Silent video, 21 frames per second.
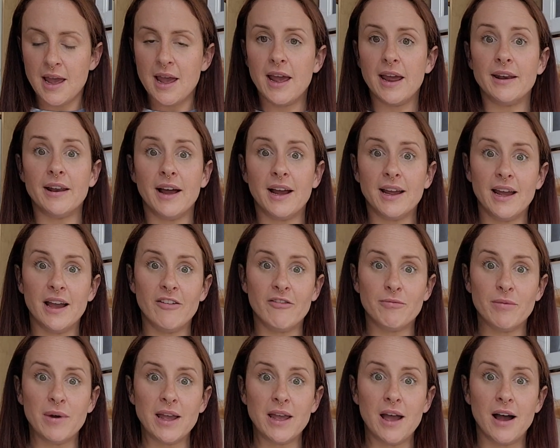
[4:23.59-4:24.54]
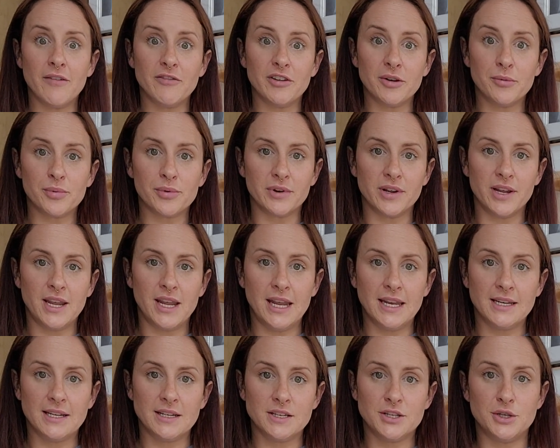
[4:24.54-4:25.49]
And I have my oven
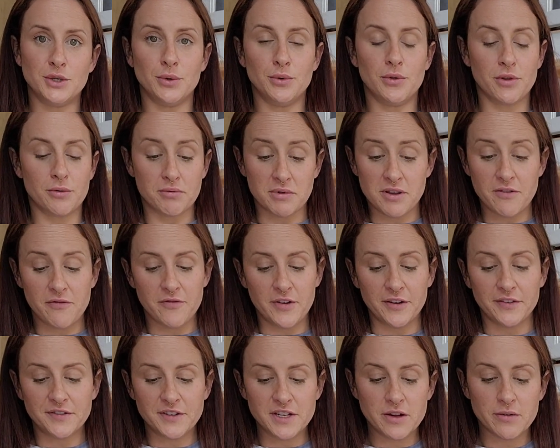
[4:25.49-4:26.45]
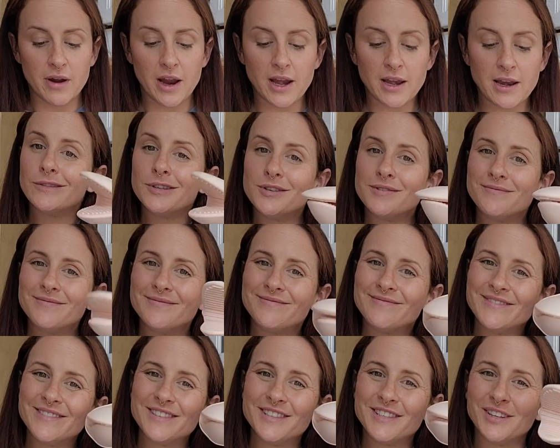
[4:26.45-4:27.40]
preheated to 350 right now.
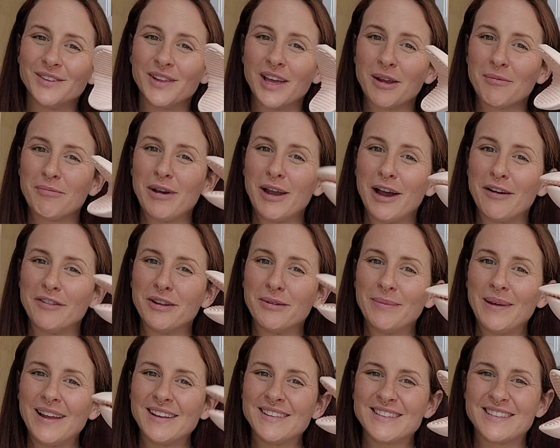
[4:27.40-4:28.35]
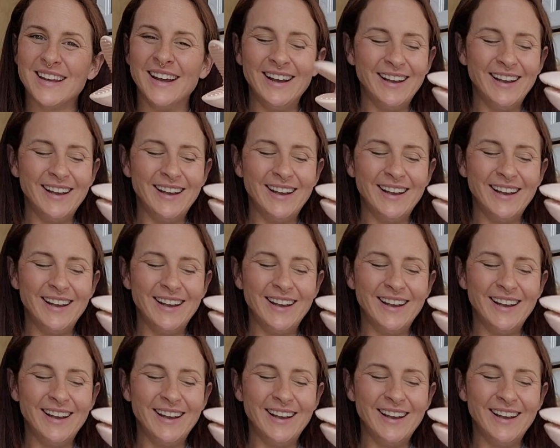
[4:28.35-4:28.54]
Do you like my oven mitts?